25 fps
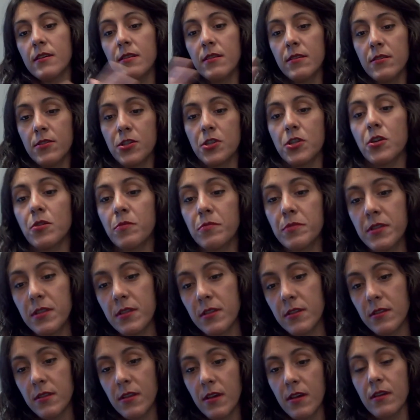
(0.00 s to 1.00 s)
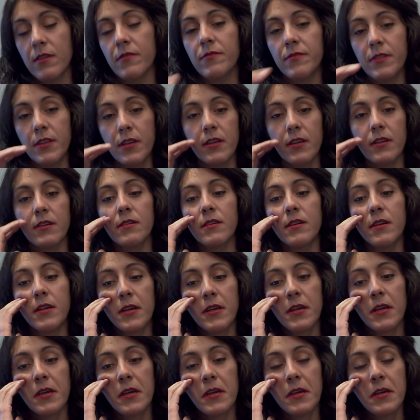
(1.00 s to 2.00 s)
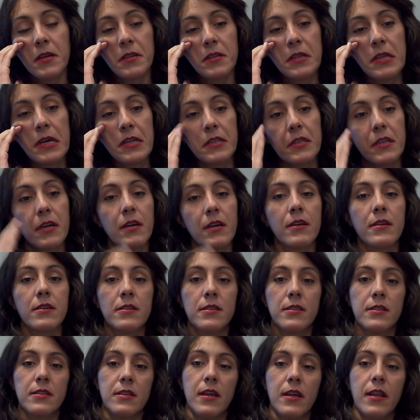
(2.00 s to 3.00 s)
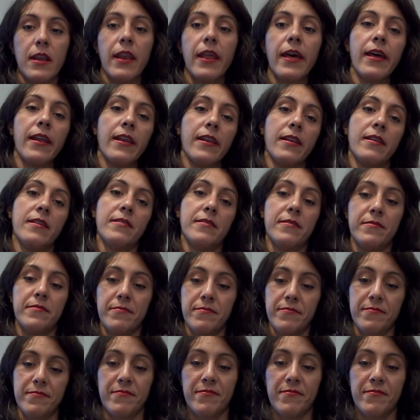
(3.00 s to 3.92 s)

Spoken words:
the shops that have their data, and then,